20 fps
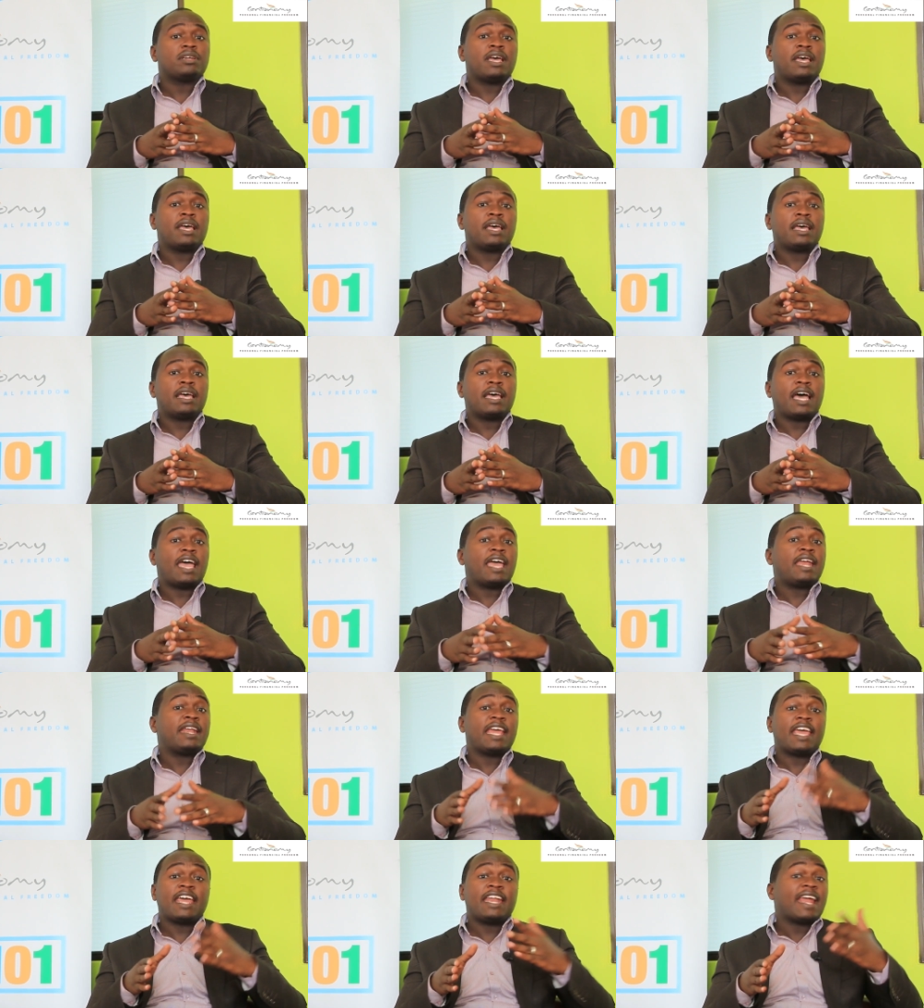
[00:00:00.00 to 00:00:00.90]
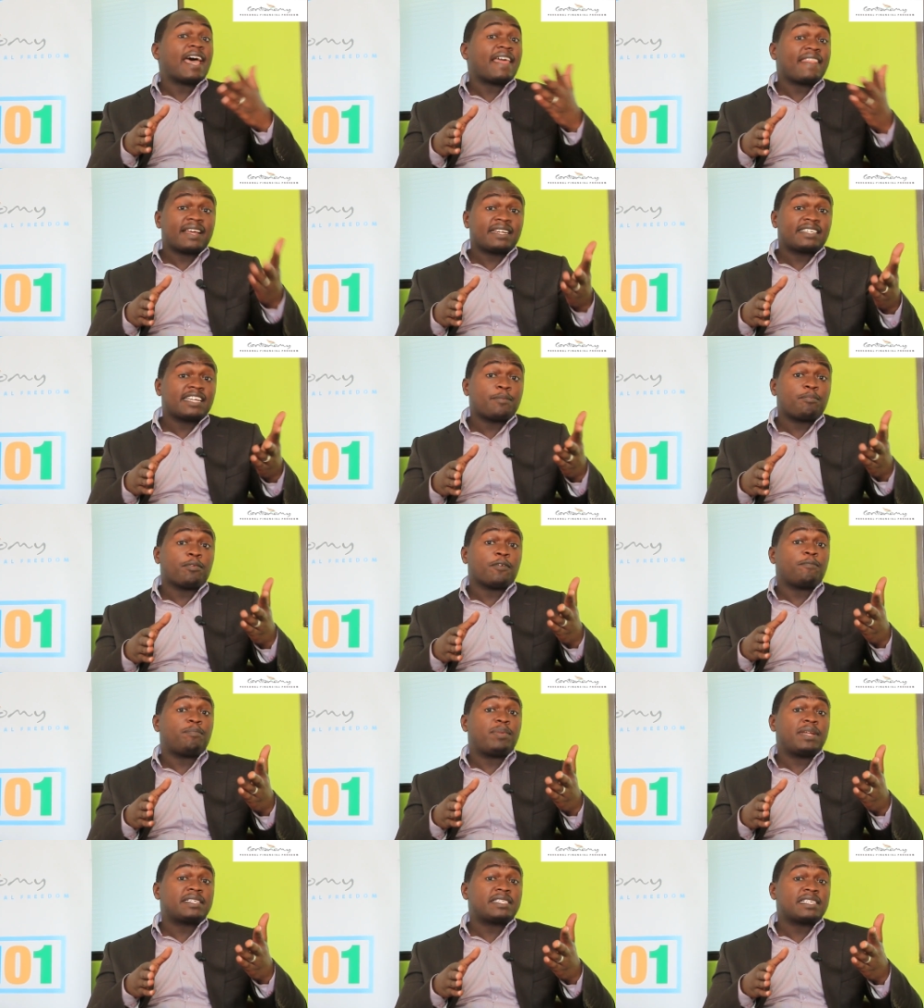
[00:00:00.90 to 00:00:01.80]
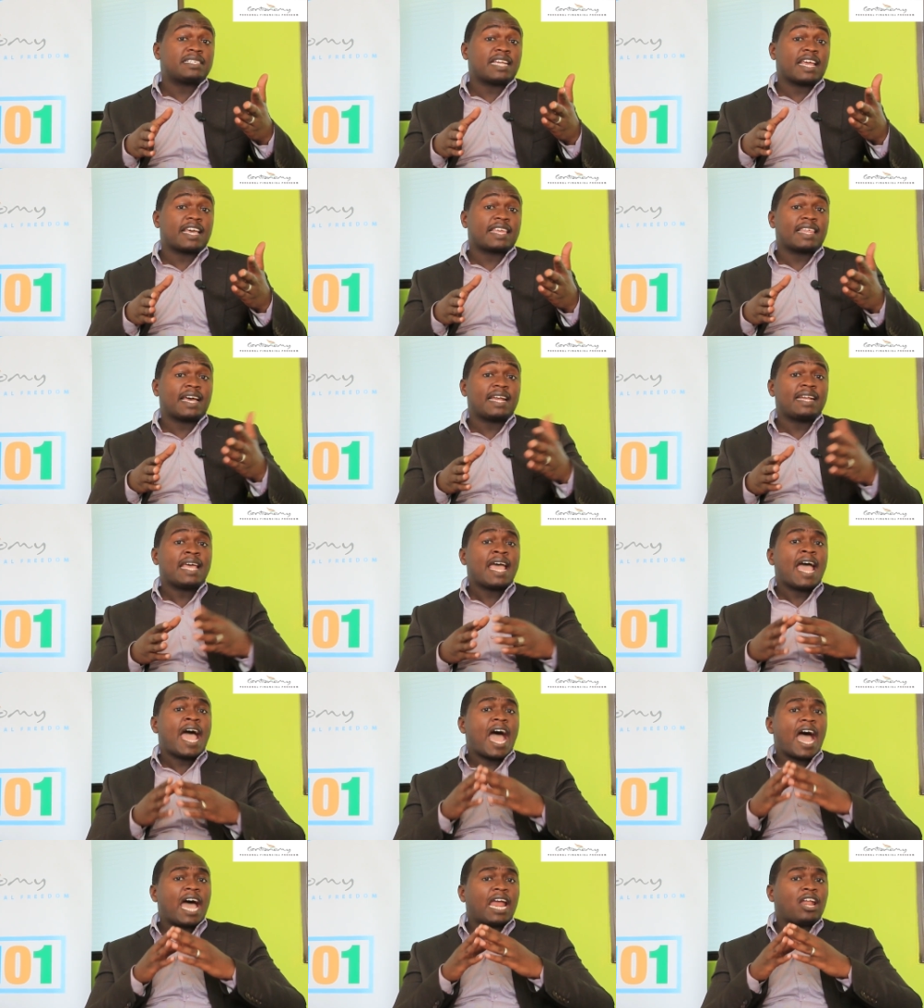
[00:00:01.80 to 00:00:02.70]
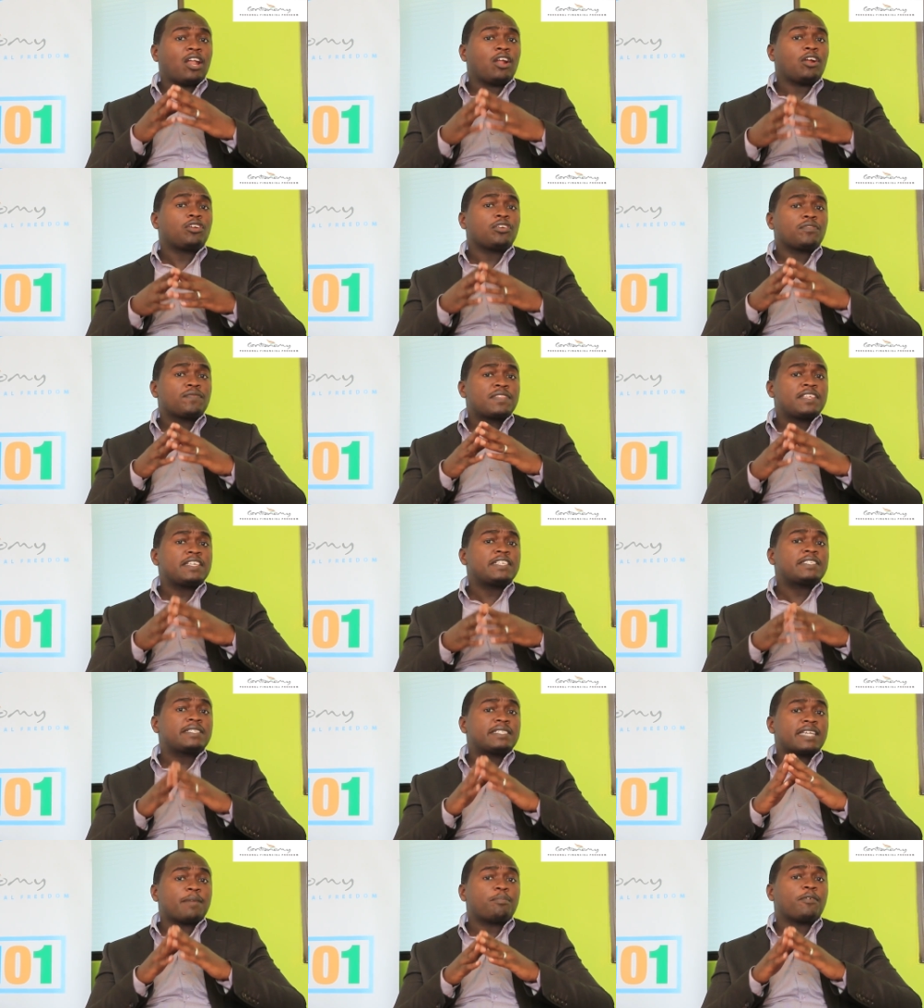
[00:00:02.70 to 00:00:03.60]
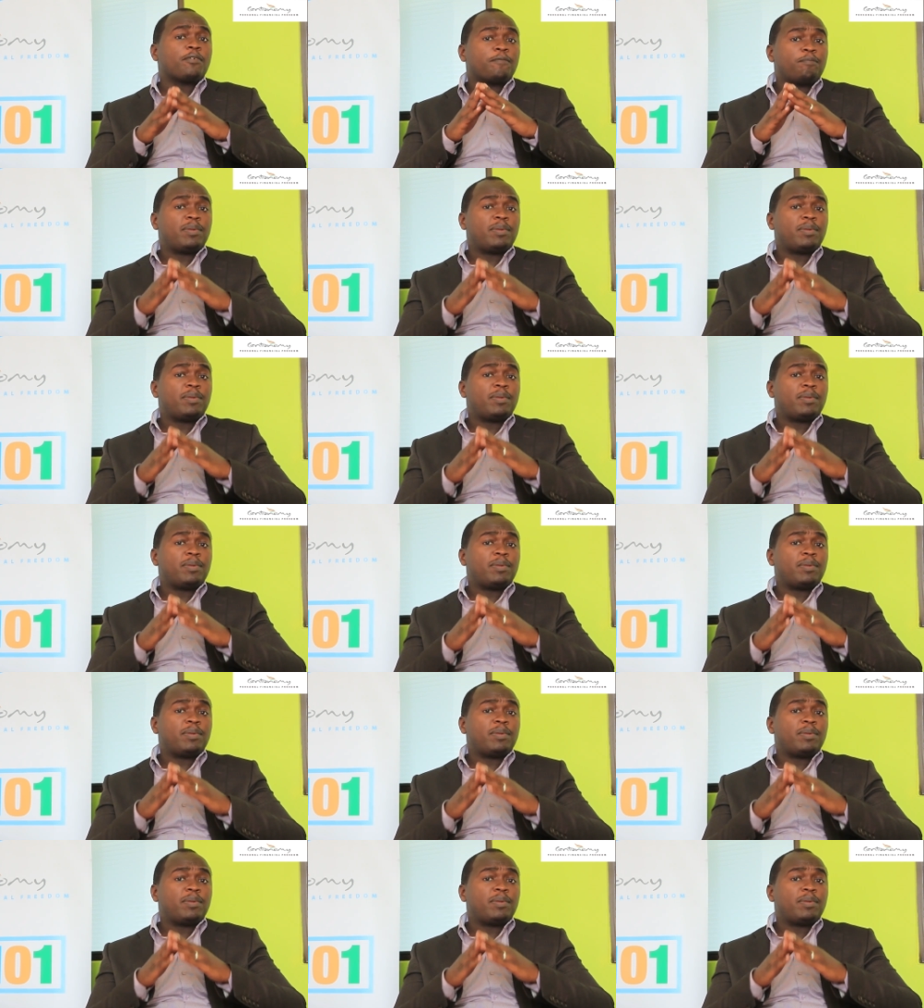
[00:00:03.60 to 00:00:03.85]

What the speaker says: and other type of places like that, a lot of these type of